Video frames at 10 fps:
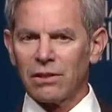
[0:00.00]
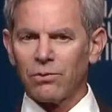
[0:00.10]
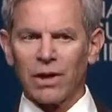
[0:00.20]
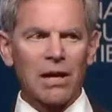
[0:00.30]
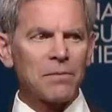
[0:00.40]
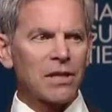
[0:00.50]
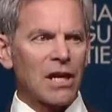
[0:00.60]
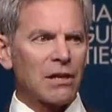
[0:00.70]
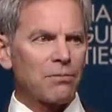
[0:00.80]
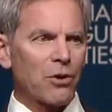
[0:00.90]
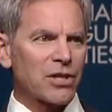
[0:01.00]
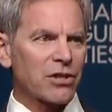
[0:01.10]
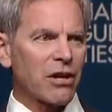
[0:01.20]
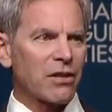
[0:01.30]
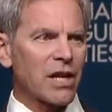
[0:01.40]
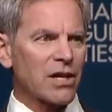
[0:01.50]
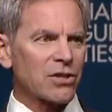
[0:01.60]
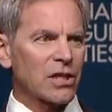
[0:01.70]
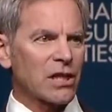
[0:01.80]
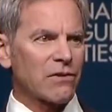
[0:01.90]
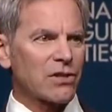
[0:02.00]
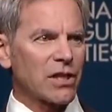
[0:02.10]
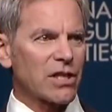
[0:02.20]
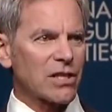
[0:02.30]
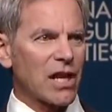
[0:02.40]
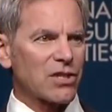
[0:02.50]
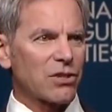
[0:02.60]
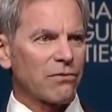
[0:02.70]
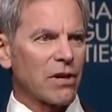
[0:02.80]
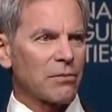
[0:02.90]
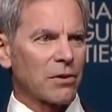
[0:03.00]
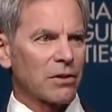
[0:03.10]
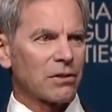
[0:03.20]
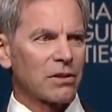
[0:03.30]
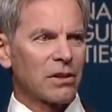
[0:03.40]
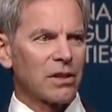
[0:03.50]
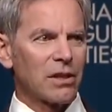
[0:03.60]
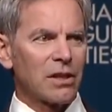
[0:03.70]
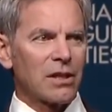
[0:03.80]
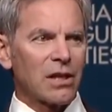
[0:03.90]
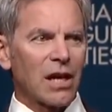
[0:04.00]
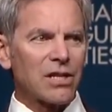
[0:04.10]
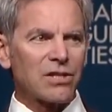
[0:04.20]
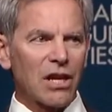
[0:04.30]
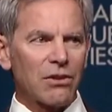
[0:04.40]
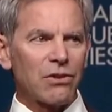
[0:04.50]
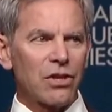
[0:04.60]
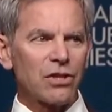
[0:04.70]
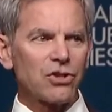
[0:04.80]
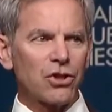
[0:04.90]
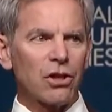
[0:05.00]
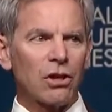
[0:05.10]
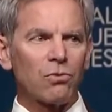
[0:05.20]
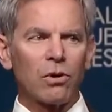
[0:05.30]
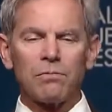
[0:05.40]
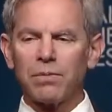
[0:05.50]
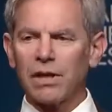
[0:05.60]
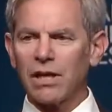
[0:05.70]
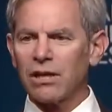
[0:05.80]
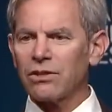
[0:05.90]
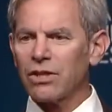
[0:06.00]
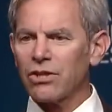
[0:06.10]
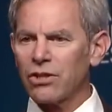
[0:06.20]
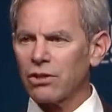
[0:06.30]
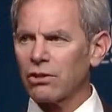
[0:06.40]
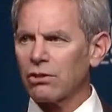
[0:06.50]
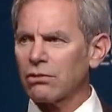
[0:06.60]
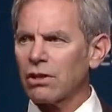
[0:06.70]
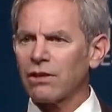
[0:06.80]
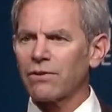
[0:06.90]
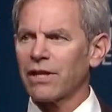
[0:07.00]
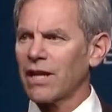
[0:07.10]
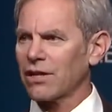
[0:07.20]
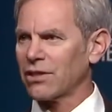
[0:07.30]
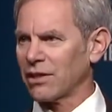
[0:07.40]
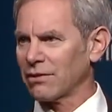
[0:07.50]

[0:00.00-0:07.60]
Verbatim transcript: When I became president of the National League of Cities last November, I said this year will be the year of connecting.